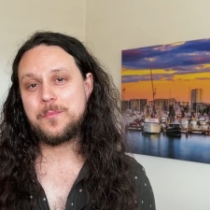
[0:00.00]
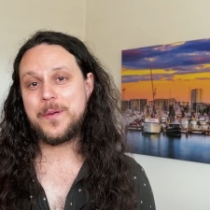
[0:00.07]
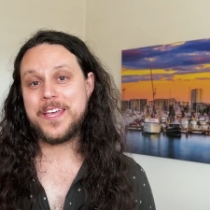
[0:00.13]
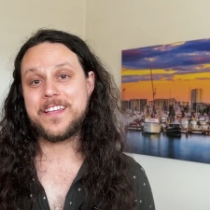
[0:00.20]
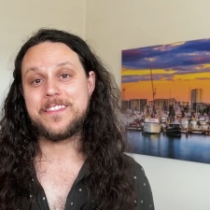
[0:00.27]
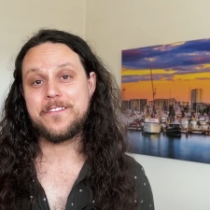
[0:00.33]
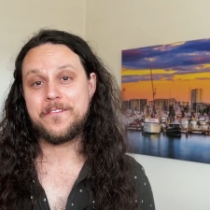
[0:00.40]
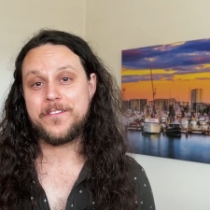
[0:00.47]

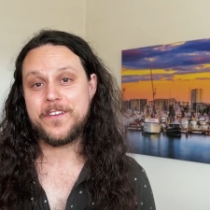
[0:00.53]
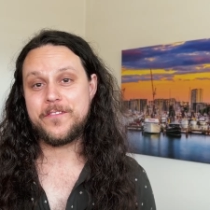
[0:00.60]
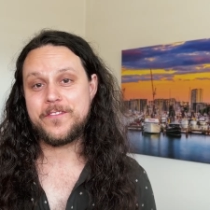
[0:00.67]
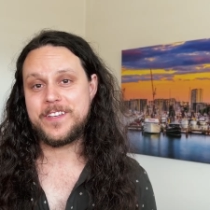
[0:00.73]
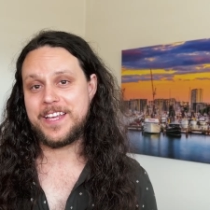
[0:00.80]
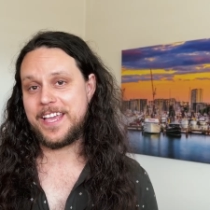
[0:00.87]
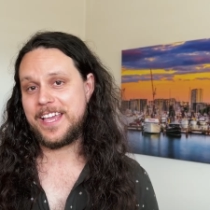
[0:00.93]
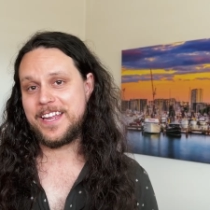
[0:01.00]
pick the
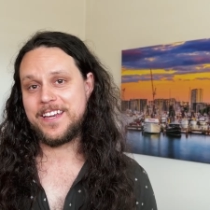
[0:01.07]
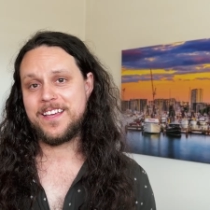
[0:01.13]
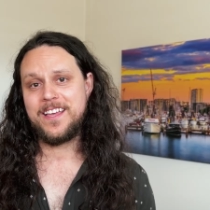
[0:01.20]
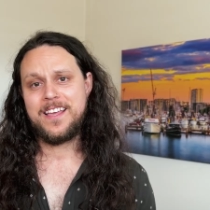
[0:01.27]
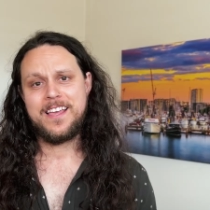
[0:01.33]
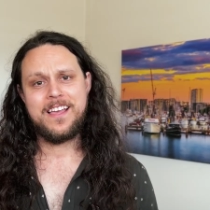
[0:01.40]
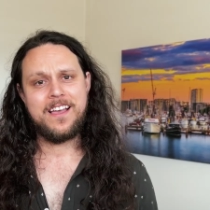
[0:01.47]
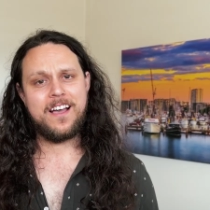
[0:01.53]
15.
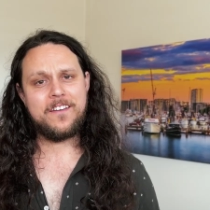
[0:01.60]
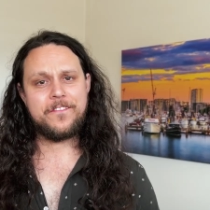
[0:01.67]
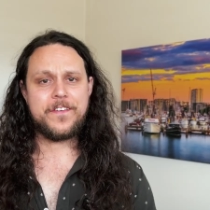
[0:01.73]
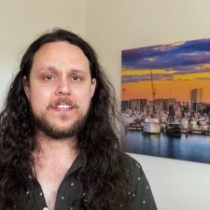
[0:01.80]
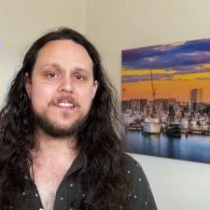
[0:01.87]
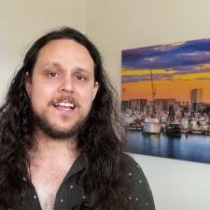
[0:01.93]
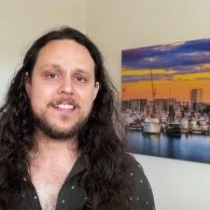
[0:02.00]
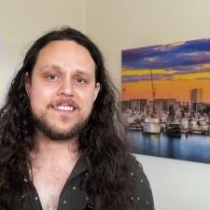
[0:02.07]
I feel
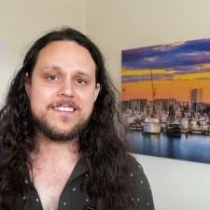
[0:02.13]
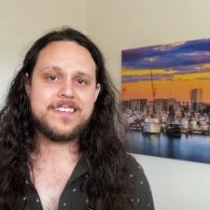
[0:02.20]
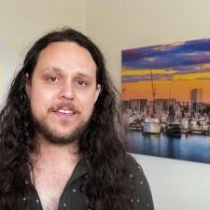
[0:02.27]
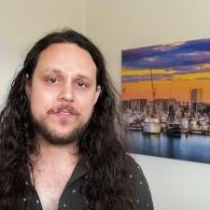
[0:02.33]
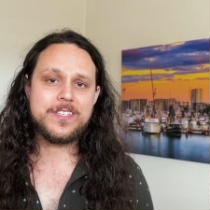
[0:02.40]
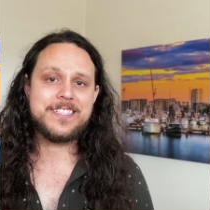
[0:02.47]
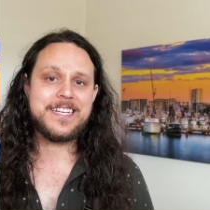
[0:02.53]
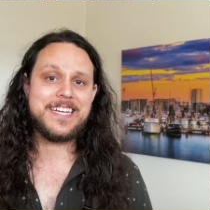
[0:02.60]
like the
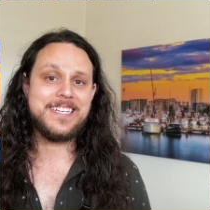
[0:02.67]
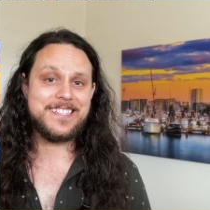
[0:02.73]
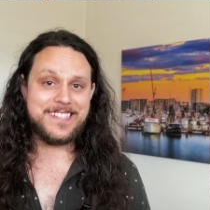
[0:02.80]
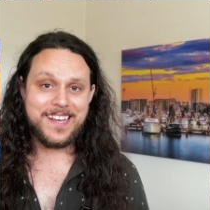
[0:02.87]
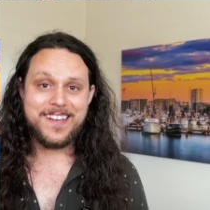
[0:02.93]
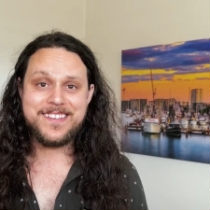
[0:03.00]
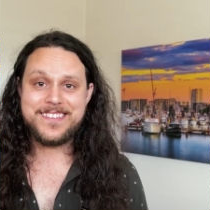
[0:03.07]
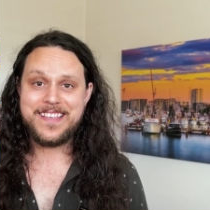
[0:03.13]
17
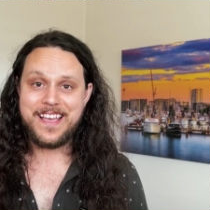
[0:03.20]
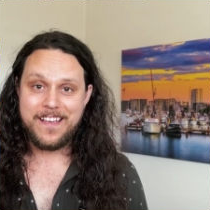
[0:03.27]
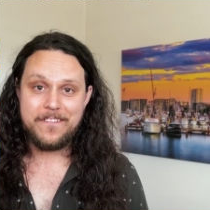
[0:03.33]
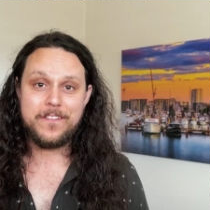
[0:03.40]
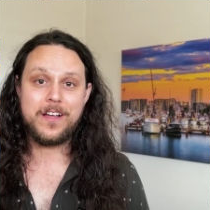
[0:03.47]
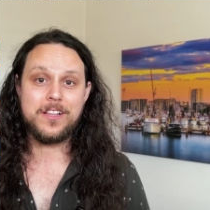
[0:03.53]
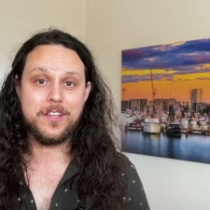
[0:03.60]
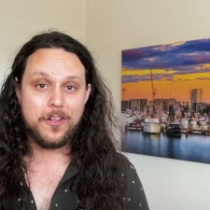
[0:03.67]
does have
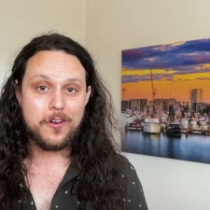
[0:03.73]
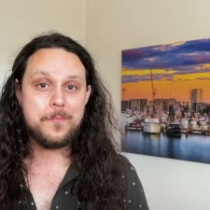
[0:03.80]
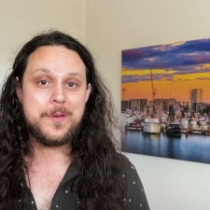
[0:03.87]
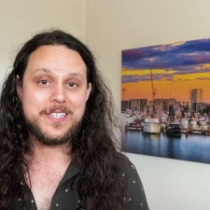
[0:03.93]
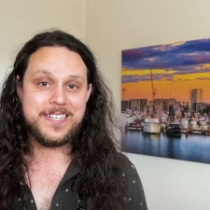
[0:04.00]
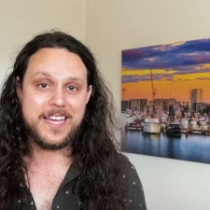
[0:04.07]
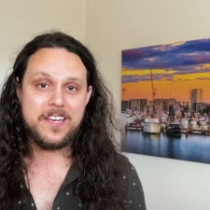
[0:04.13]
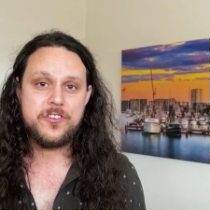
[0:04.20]
a lot of
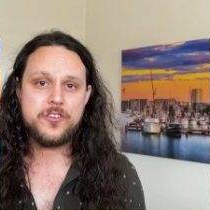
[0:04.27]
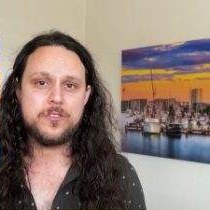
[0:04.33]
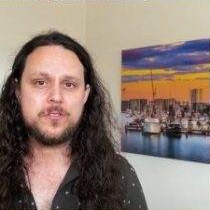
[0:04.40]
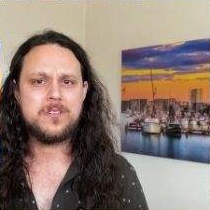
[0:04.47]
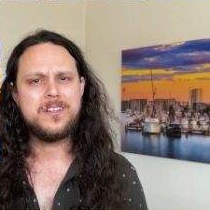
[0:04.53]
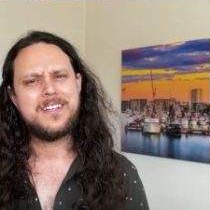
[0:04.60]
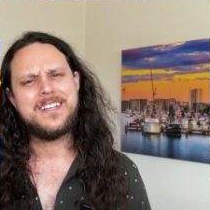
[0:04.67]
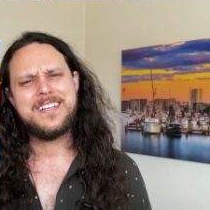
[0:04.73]

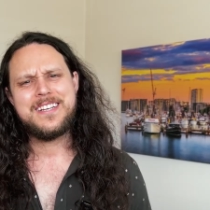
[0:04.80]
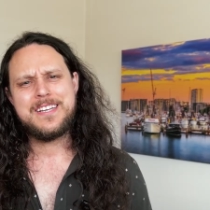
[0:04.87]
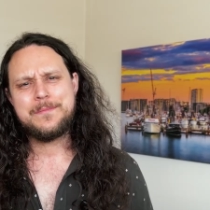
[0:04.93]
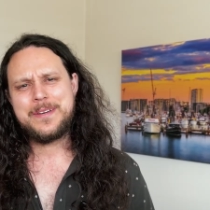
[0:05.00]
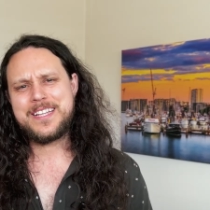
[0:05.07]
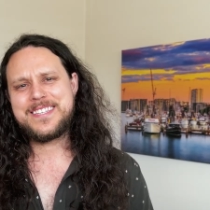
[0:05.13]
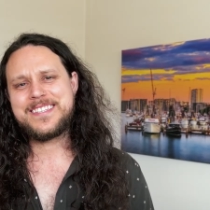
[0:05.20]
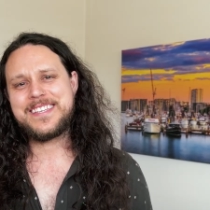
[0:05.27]
potential,
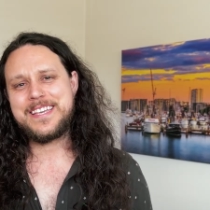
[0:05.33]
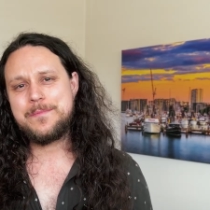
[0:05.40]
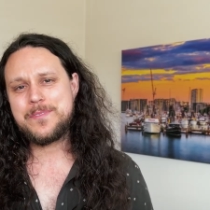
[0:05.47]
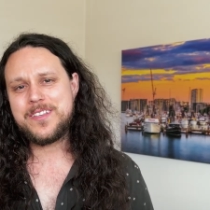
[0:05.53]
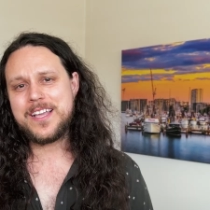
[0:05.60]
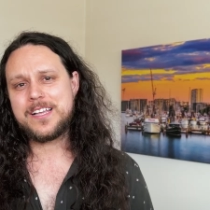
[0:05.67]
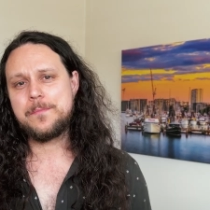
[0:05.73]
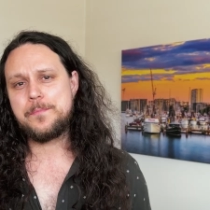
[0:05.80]
but it seems
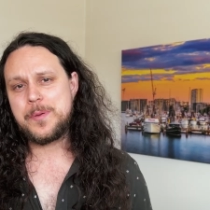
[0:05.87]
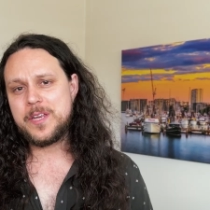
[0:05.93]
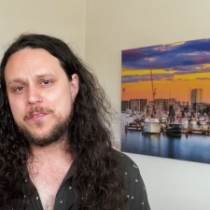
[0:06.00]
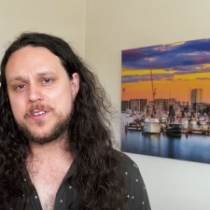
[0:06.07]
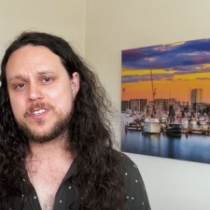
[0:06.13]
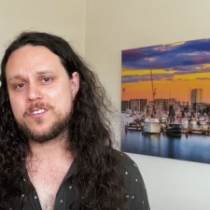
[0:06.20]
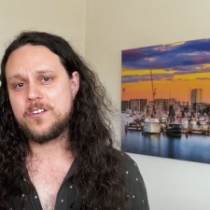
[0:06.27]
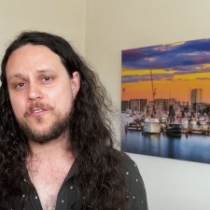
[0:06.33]
like a bit of a
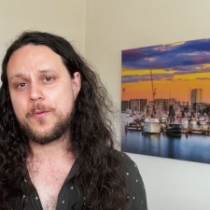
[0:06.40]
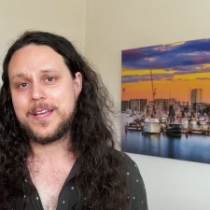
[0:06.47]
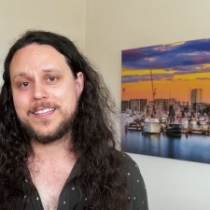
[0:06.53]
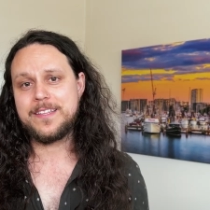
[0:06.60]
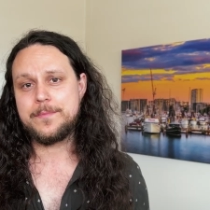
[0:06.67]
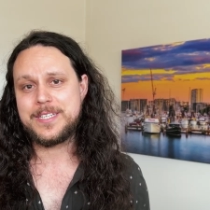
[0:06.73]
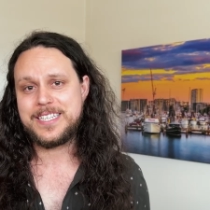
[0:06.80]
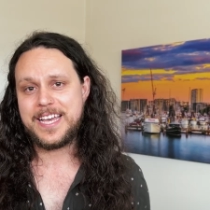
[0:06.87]
software
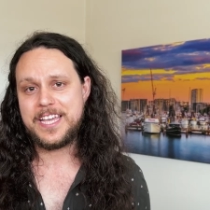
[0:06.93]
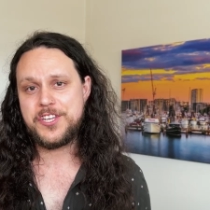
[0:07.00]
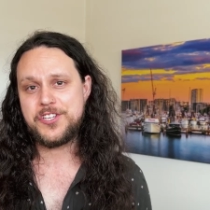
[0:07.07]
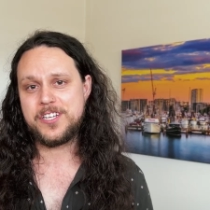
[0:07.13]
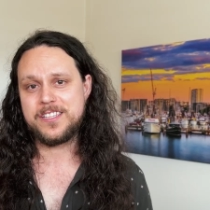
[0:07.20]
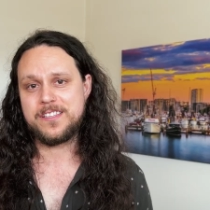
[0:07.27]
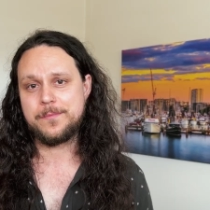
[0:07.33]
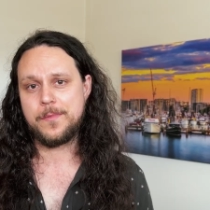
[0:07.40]
limitation
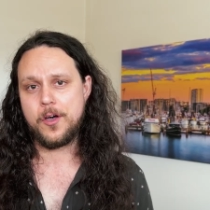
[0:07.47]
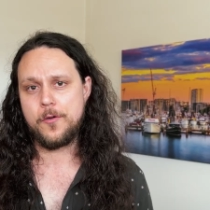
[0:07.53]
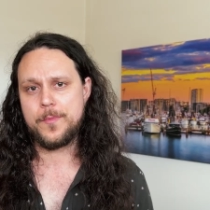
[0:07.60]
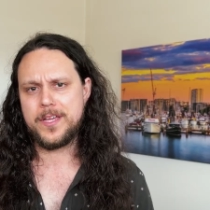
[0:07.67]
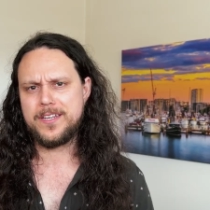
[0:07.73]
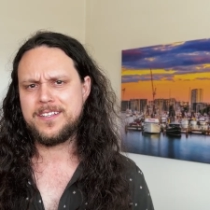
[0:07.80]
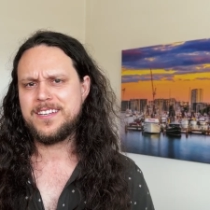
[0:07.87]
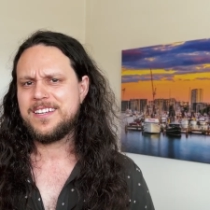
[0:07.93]
at the
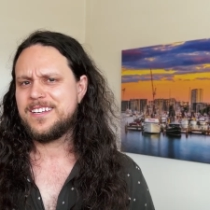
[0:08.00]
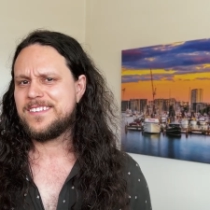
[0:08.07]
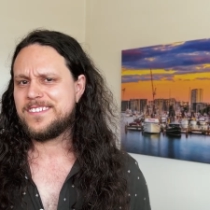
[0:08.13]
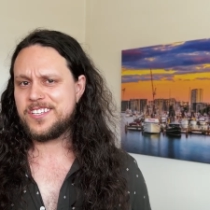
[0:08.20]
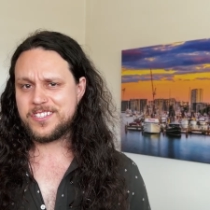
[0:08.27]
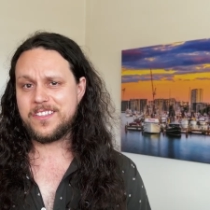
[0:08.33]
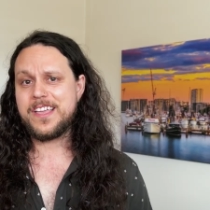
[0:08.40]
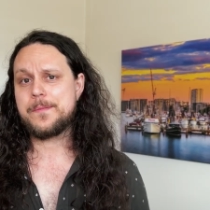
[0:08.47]
moment.
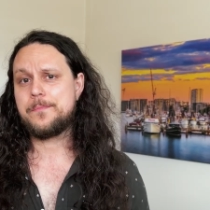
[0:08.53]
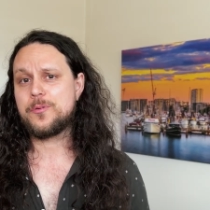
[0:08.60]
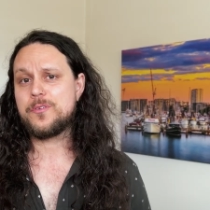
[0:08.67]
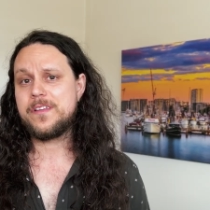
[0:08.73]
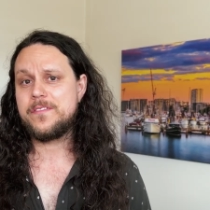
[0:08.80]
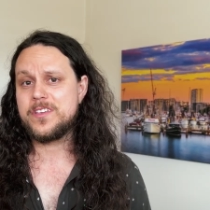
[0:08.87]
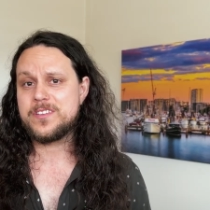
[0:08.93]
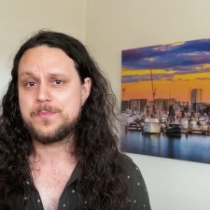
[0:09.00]
Just like
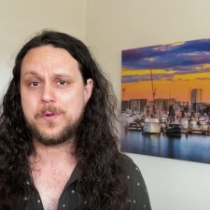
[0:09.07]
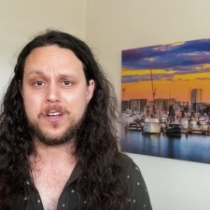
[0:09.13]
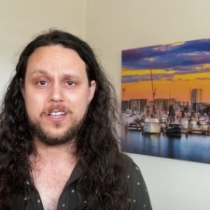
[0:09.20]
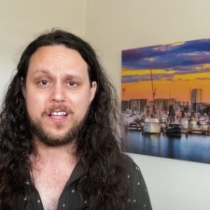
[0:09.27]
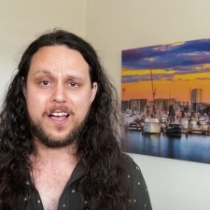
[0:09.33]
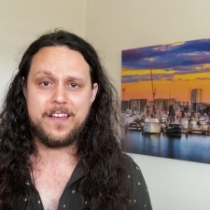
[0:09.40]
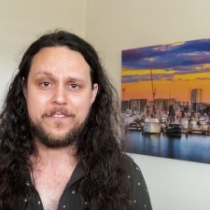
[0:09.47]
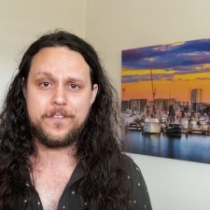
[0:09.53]
previous model
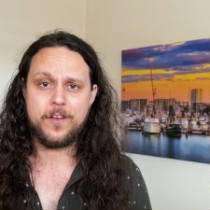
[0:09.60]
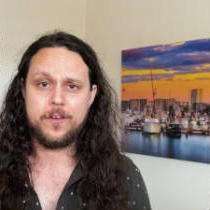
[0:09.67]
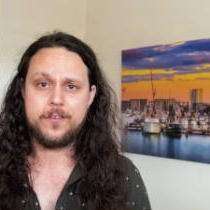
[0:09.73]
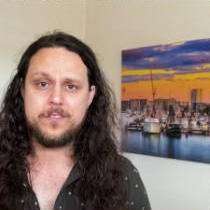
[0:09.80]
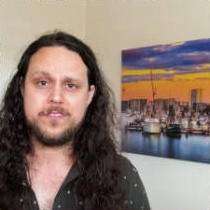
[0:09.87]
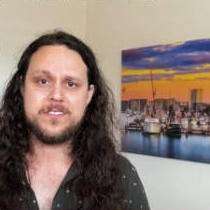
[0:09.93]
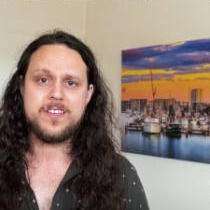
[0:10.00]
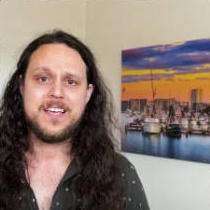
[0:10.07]

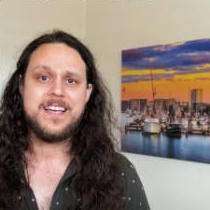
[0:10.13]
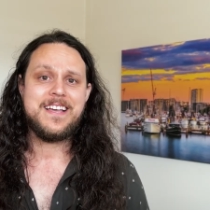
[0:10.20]
iPhones,